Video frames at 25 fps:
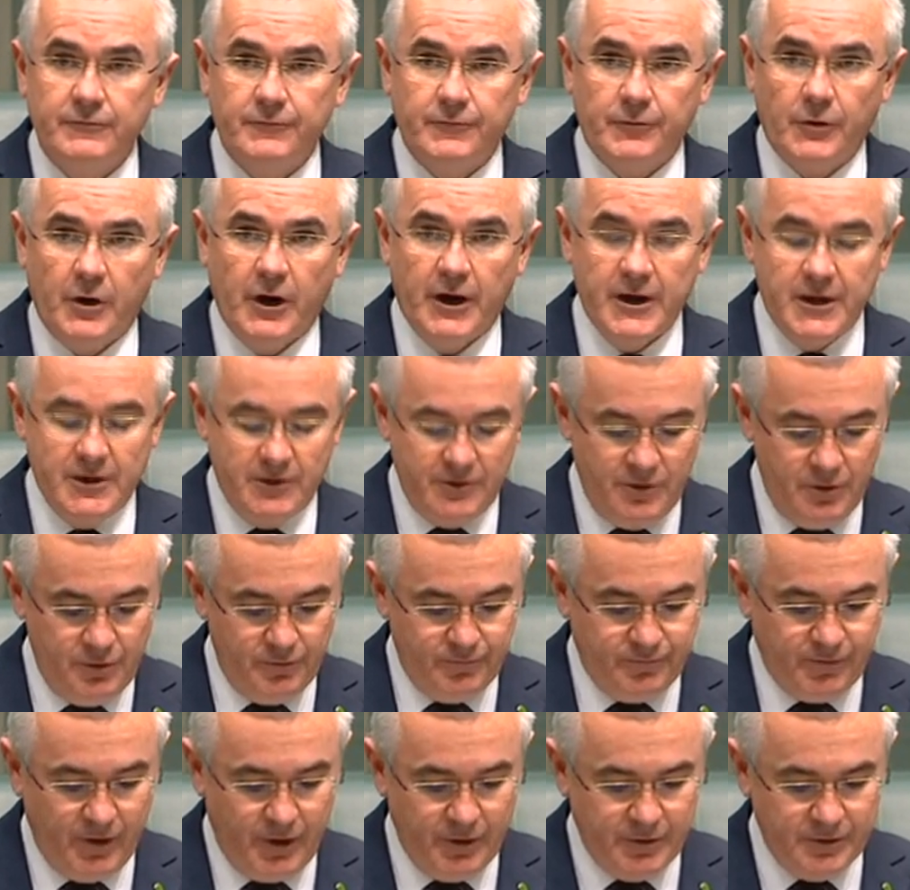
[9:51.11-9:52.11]
for a new
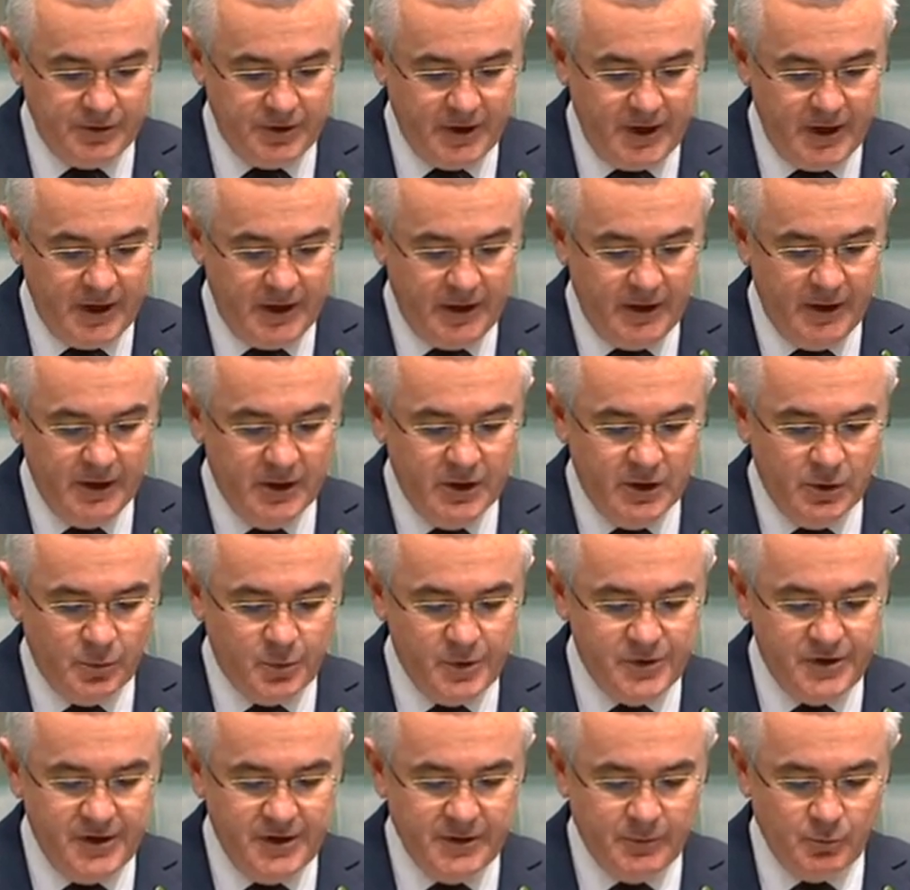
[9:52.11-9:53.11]
phone tower
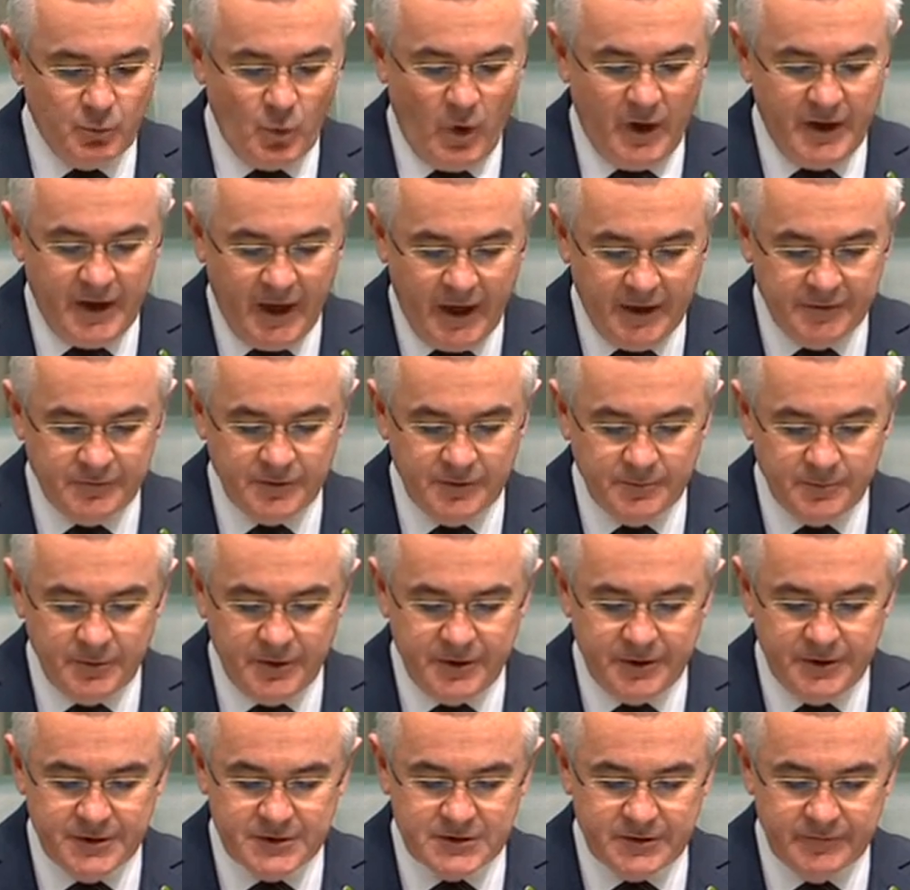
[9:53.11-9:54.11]
within 100
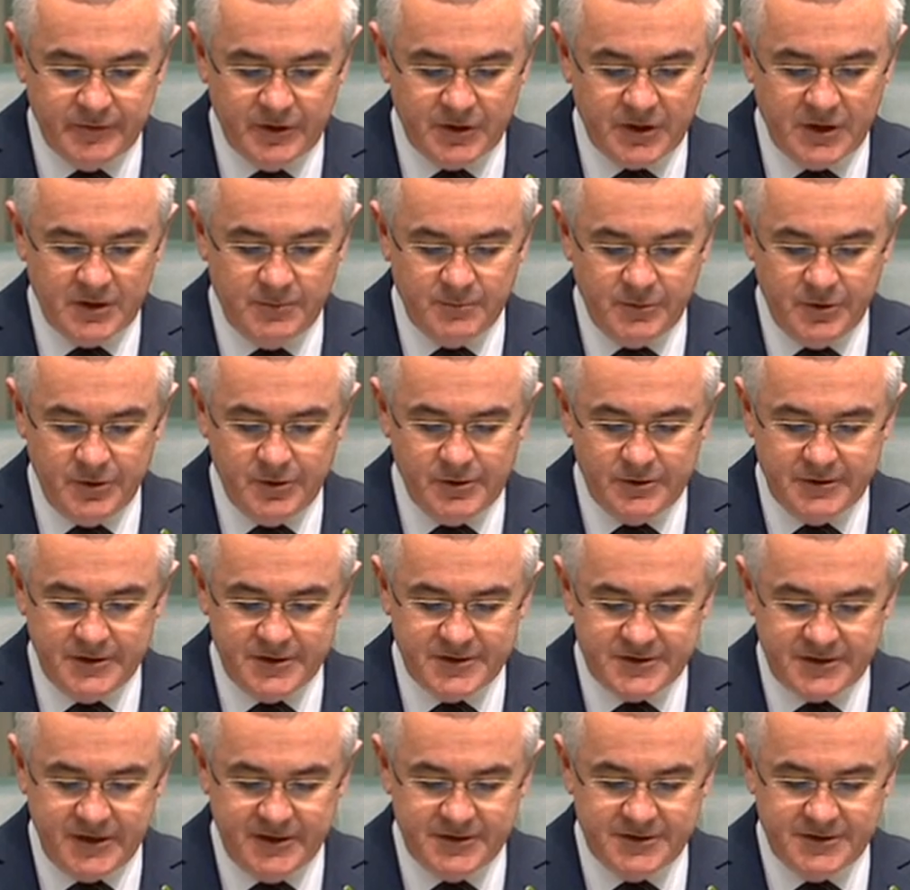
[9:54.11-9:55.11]
metres of a
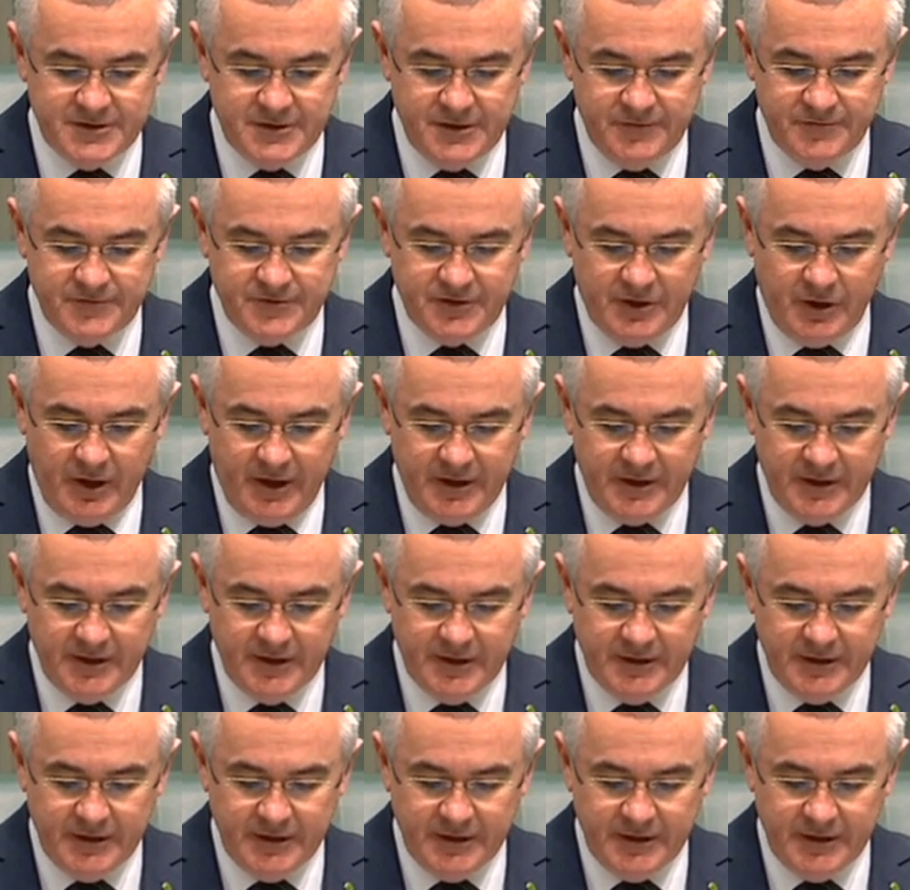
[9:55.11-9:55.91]
community-sensitive site,